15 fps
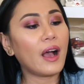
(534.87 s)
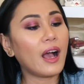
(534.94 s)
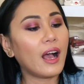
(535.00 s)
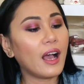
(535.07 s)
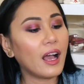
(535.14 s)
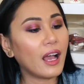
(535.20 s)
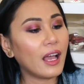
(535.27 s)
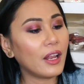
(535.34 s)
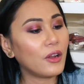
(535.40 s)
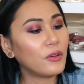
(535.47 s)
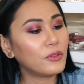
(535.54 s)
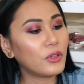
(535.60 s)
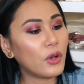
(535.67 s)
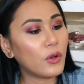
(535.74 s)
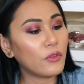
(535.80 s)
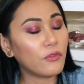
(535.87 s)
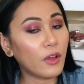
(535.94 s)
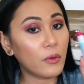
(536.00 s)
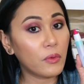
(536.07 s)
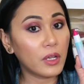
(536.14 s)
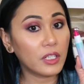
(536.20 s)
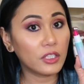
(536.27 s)
I don't know if I
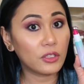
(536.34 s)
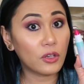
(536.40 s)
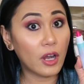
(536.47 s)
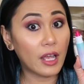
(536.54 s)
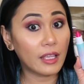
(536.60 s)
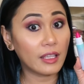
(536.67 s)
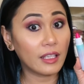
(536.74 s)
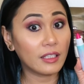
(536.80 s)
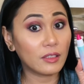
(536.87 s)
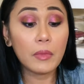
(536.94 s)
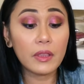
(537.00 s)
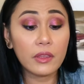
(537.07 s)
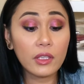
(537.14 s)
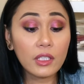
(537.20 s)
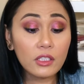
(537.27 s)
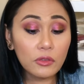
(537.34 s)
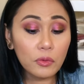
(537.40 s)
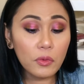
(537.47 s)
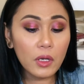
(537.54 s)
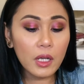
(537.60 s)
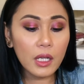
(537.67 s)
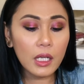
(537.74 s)
want to try this. But this
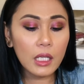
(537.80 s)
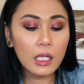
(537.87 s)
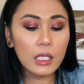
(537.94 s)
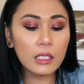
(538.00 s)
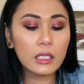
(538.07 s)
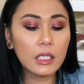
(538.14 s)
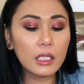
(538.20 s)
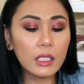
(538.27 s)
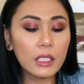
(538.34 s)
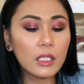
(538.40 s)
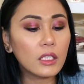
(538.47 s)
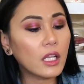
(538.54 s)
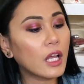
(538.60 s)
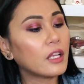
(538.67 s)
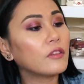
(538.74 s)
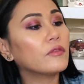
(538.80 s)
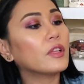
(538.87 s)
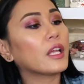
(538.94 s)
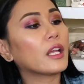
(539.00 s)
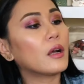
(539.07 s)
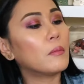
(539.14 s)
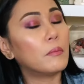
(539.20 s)
one is a little kind of
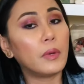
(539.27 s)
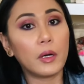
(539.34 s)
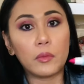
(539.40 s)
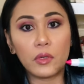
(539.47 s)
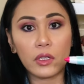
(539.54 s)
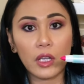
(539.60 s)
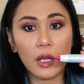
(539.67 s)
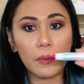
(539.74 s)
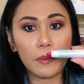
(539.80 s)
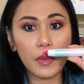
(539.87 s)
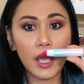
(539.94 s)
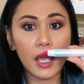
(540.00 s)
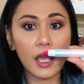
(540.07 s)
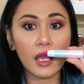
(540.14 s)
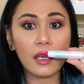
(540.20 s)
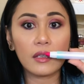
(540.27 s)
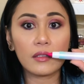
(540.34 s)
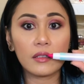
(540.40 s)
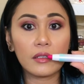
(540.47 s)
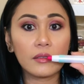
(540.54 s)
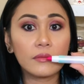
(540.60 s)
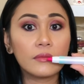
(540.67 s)
like a bubblegum
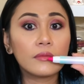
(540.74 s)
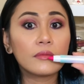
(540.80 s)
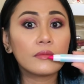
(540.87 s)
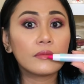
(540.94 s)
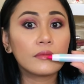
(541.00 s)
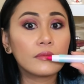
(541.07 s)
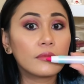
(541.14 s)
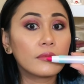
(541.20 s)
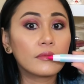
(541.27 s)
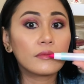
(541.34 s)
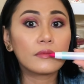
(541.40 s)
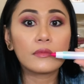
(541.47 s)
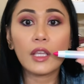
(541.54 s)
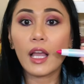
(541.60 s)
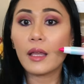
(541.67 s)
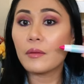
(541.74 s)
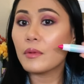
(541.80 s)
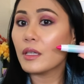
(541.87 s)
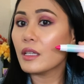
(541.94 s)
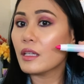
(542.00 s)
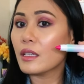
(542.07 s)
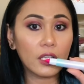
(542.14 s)
pink. I
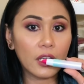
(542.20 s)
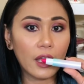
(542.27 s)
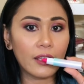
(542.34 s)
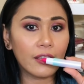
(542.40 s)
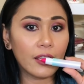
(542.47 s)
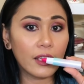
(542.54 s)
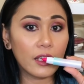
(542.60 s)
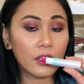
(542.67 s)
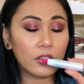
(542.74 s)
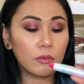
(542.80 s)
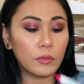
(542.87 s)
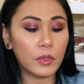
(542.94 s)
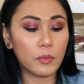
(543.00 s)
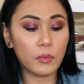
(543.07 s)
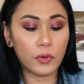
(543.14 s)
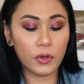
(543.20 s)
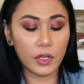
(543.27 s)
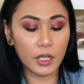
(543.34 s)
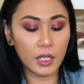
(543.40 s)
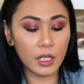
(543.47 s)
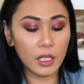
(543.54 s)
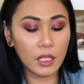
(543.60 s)
mean, I think it could be
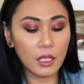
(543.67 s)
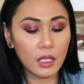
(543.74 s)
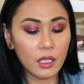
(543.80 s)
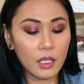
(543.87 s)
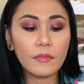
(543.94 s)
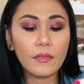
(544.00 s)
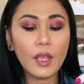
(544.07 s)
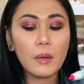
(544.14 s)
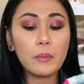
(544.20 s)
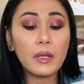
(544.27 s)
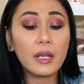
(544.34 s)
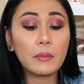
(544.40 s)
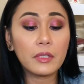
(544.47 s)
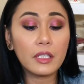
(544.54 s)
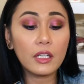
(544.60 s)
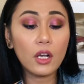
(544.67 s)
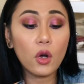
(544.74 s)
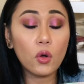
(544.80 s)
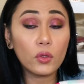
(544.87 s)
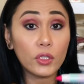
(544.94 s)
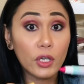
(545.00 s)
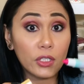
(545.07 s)
pretty but I'm gonna
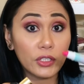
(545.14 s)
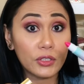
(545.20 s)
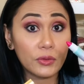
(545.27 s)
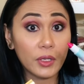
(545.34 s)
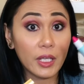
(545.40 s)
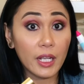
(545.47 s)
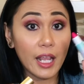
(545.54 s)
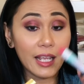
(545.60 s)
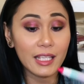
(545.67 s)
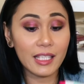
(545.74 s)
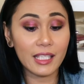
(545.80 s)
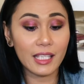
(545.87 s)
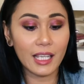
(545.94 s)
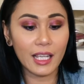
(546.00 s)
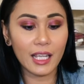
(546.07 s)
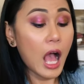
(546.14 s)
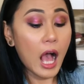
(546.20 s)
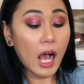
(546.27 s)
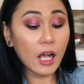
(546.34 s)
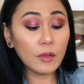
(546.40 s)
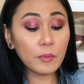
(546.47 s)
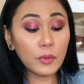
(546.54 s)
hold on to it and see.
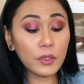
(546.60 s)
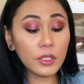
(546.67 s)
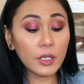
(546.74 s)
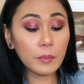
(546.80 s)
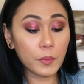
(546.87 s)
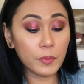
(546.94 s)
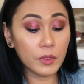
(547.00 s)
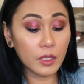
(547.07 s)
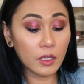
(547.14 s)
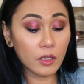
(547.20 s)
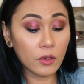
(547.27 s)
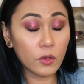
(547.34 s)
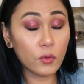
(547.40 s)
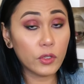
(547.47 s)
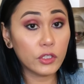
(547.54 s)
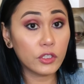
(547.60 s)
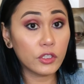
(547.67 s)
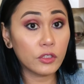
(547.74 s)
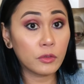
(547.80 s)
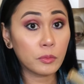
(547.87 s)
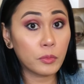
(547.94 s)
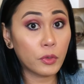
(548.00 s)
I'll put up the
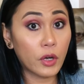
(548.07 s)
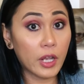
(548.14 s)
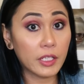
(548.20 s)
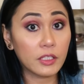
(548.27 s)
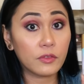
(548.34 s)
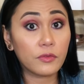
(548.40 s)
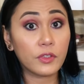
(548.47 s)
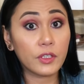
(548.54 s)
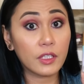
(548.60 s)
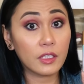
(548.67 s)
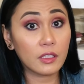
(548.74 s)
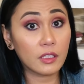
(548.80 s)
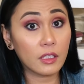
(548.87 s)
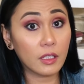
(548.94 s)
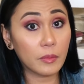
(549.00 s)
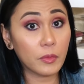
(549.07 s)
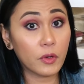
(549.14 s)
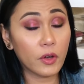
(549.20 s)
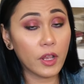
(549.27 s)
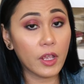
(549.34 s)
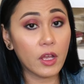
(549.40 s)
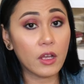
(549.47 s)
original price for this lip
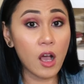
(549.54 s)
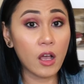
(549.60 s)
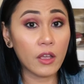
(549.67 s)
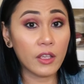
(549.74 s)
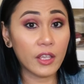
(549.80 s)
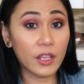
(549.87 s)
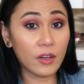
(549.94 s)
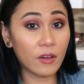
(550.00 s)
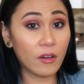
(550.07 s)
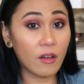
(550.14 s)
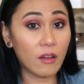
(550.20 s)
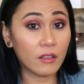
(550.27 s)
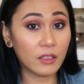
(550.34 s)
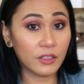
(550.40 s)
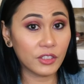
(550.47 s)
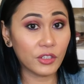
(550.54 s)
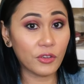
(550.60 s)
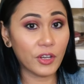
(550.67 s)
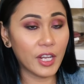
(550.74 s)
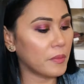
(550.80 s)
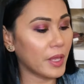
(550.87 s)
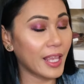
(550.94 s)
crayon here on the
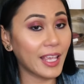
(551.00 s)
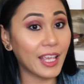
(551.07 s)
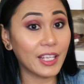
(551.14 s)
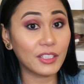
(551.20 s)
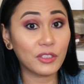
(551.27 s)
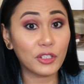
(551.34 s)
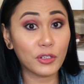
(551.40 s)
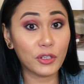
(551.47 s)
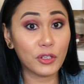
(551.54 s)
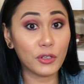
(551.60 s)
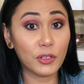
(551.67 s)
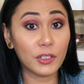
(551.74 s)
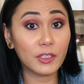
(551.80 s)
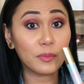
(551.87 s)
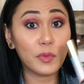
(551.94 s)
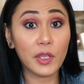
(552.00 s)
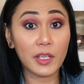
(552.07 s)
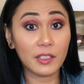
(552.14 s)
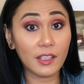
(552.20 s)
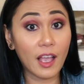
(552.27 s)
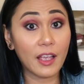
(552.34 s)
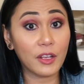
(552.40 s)
screen in case you're curious
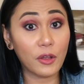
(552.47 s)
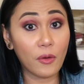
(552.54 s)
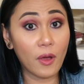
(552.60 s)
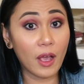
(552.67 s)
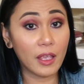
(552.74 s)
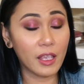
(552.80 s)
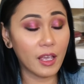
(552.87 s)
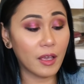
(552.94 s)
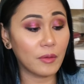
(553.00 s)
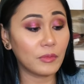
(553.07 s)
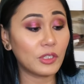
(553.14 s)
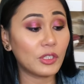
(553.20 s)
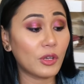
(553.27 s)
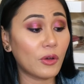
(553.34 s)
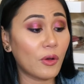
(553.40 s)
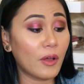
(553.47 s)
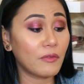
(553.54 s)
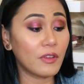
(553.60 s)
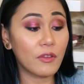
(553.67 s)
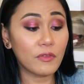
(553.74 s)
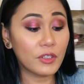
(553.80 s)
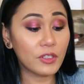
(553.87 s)
because I know I am. So I've
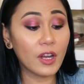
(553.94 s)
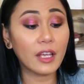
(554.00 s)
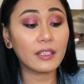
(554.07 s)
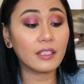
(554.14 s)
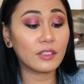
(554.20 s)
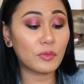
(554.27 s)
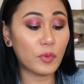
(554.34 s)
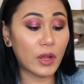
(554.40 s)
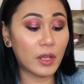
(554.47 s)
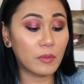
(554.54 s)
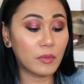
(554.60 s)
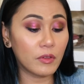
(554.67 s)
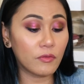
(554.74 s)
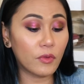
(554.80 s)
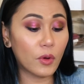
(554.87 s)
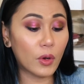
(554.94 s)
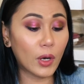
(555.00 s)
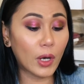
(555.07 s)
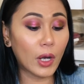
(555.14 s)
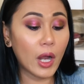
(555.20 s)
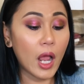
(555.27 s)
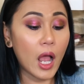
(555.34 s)
never tried this brand
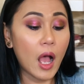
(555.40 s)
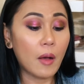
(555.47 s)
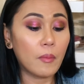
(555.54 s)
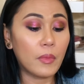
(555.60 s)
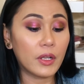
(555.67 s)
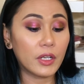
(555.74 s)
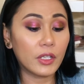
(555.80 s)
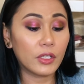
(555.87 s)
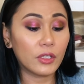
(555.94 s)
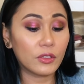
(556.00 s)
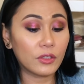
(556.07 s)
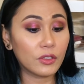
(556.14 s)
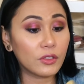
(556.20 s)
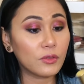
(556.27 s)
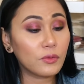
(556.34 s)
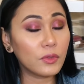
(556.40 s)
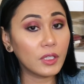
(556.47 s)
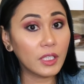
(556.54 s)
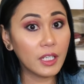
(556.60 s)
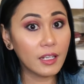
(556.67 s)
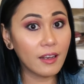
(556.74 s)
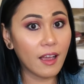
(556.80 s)
before but it looks
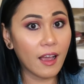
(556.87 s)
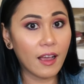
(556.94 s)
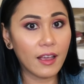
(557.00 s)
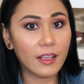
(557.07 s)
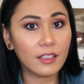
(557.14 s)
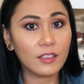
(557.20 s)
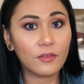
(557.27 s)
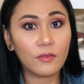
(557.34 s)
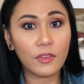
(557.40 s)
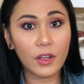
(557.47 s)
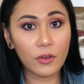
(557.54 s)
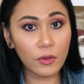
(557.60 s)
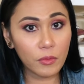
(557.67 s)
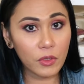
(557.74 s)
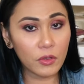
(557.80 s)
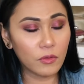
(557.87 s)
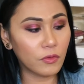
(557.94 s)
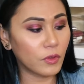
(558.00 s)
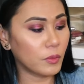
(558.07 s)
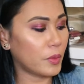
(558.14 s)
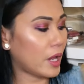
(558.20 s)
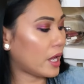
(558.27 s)
really nice. Very
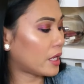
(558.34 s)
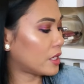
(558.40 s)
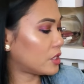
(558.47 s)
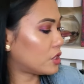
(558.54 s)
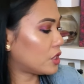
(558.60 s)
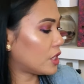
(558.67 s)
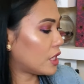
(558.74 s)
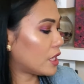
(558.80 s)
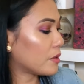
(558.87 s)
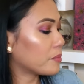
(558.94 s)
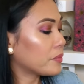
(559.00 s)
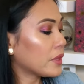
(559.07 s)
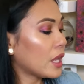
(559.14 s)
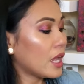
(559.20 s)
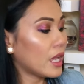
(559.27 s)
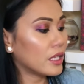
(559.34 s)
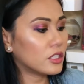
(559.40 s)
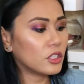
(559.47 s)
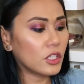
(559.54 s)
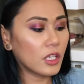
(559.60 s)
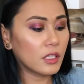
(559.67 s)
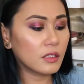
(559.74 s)
beautiful packaging. It's
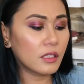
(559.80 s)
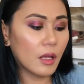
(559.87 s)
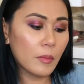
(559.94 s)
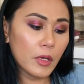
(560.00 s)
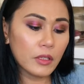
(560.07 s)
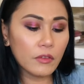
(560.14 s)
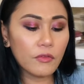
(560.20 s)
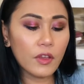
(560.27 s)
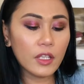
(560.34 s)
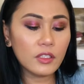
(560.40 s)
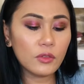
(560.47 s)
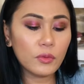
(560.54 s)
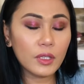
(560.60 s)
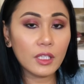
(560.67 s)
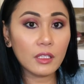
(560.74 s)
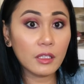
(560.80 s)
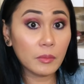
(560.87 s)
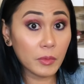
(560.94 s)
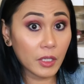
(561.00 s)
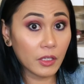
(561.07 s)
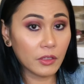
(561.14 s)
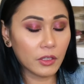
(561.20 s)
just, I'm on the fence with the
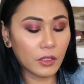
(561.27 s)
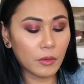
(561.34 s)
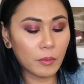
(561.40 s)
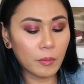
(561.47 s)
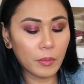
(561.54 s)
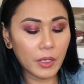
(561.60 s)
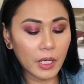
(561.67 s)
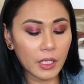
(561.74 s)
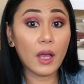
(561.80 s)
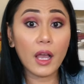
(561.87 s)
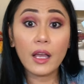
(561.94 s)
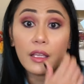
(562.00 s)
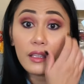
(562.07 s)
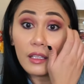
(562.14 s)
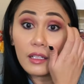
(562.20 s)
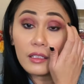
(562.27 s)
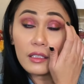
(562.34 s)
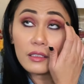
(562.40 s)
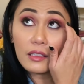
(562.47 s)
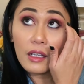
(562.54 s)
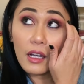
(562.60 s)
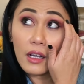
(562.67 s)
lip color, but I think
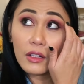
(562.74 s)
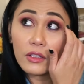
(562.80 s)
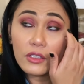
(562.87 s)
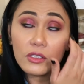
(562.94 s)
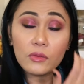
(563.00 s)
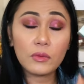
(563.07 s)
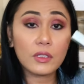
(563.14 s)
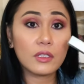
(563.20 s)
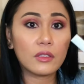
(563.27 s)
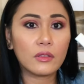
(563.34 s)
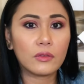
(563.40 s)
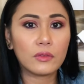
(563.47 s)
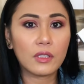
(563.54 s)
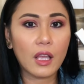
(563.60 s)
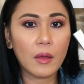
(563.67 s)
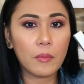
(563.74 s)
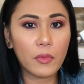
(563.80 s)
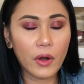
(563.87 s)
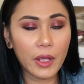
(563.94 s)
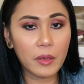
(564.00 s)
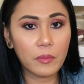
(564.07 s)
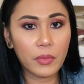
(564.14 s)
this color is one of those
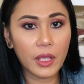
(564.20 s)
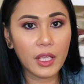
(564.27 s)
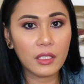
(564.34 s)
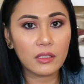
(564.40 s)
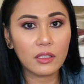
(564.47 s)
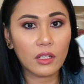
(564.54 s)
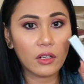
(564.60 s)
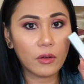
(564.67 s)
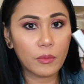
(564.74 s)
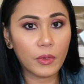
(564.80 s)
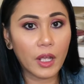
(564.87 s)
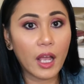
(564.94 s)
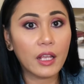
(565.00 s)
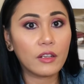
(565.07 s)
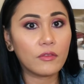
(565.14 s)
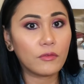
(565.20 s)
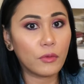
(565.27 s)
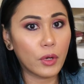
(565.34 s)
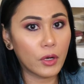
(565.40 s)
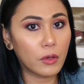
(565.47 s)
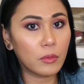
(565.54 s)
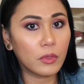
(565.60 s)
bright pinks that are kind of
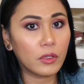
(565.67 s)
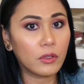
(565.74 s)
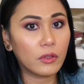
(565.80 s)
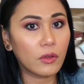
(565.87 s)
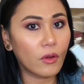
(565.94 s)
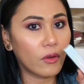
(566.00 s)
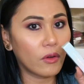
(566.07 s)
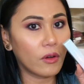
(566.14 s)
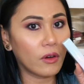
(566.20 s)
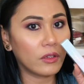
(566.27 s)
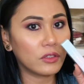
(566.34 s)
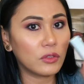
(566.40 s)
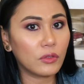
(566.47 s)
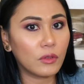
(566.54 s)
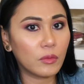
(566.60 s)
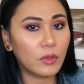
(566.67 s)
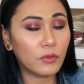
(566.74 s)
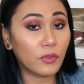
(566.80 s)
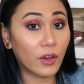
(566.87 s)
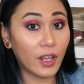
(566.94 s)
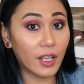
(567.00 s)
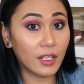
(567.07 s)
wearable or suitable
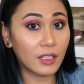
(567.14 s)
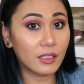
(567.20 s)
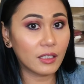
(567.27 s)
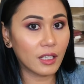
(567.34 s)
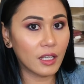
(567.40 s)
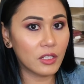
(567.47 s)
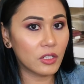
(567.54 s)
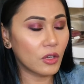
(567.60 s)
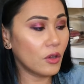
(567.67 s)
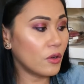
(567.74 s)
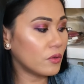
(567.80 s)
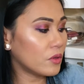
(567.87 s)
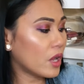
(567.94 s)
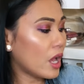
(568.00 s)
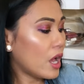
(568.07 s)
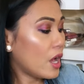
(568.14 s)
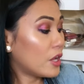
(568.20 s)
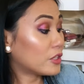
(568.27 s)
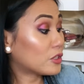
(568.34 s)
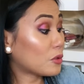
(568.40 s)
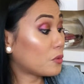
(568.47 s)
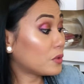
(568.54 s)
for any skin tone.
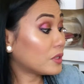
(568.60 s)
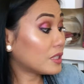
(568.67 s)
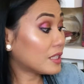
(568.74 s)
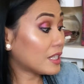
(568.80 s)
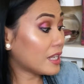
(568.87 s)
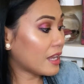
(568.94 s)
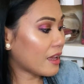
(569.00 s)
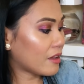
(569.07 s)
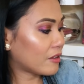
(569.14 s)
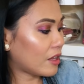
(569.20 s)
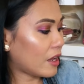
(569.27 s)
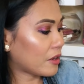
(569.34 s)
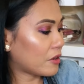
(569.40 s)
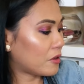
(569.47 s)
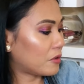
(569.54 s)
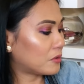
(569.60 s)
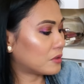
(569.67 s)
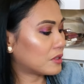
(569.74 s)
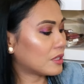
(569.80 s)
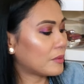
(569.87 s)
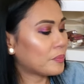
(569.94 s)
So we'll see how that goes.